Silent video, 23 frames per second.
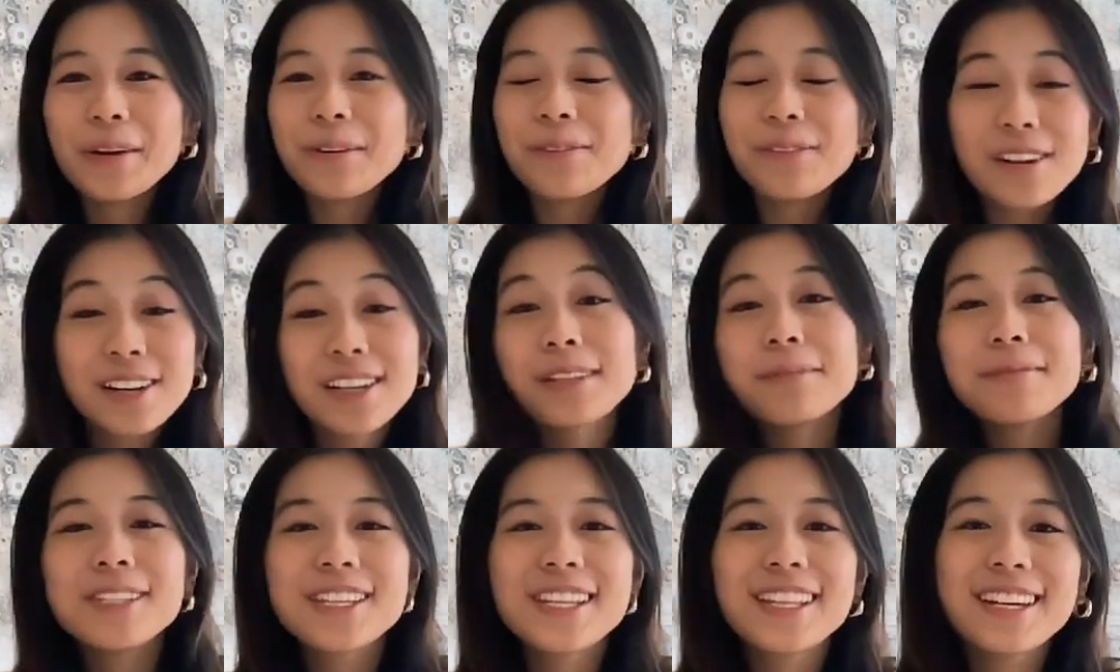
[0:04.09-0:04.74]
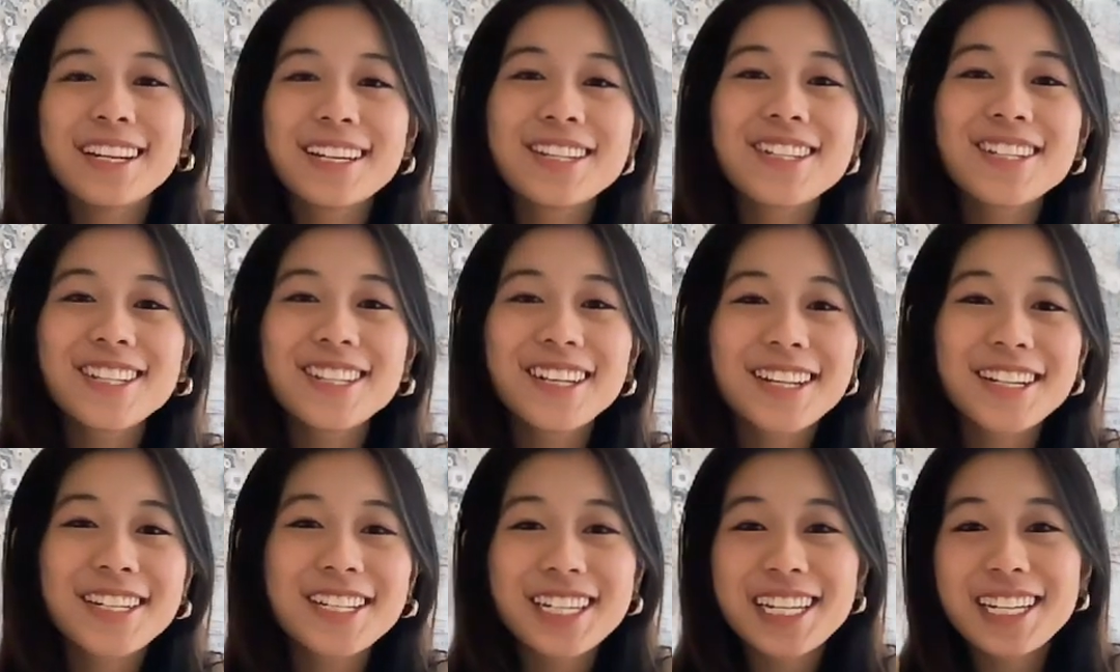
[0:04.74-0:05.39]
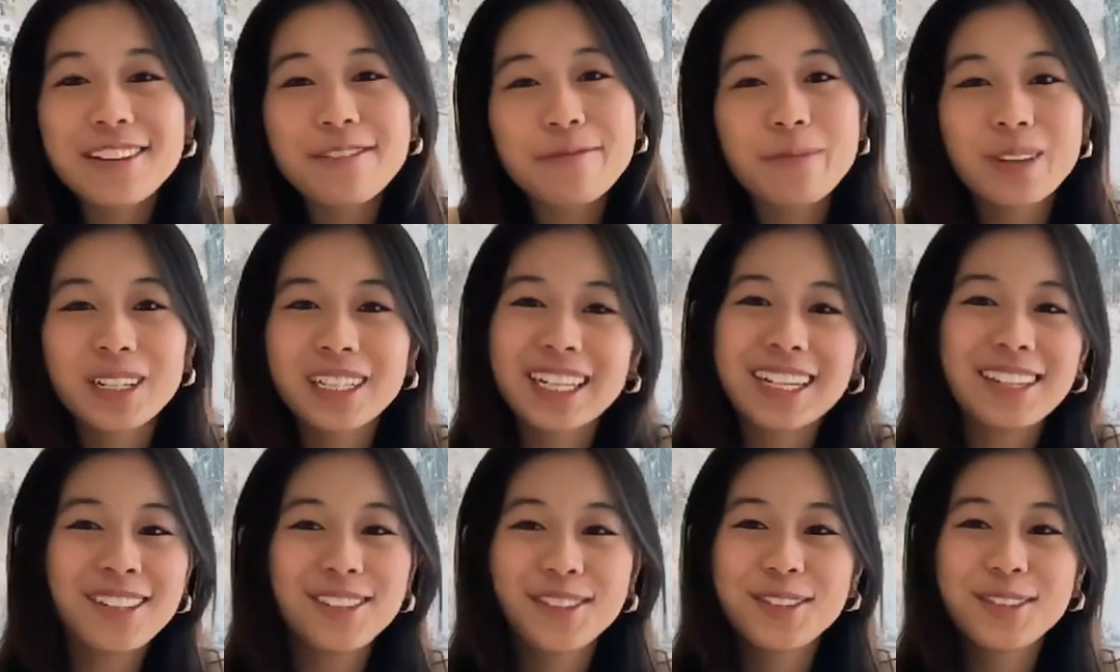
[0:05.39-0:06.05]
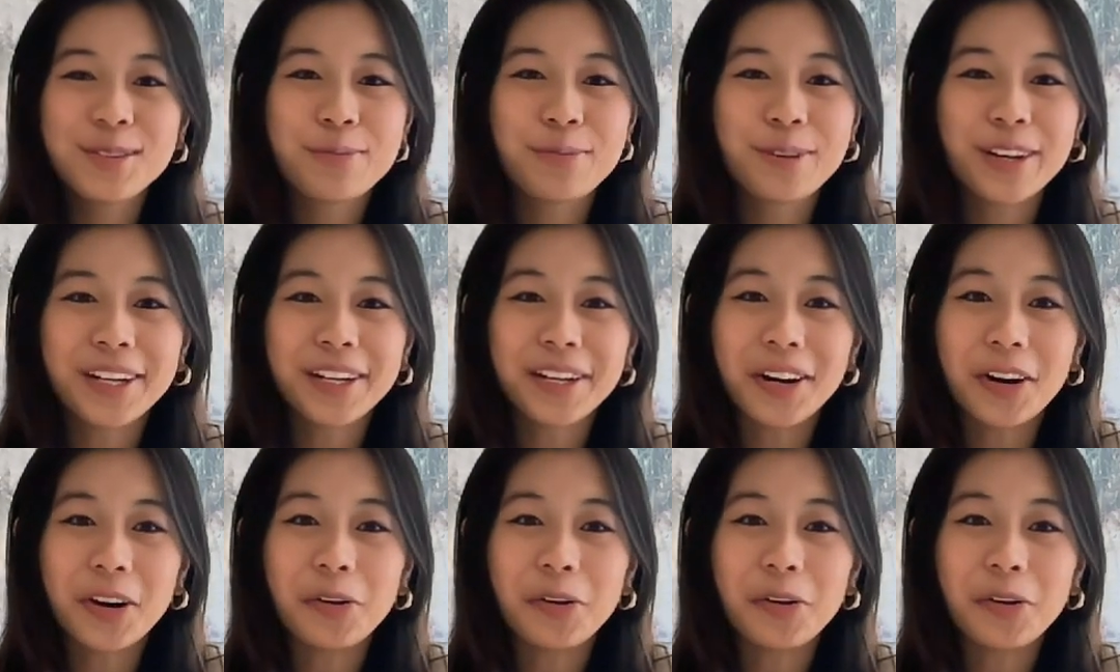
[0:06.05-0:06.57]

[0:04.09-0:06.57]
Welcome to the introduction of Modelo 2.0.